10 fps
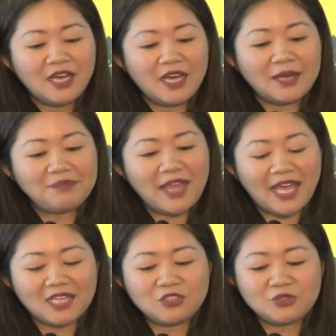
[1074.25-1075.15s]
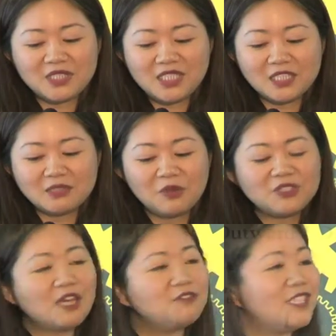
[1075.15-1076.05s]
And you see it
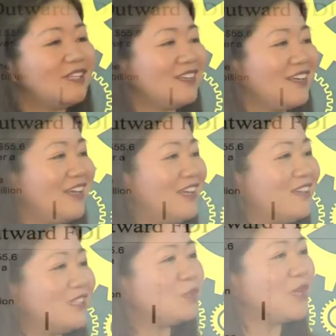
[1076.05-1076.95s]
most evidently in this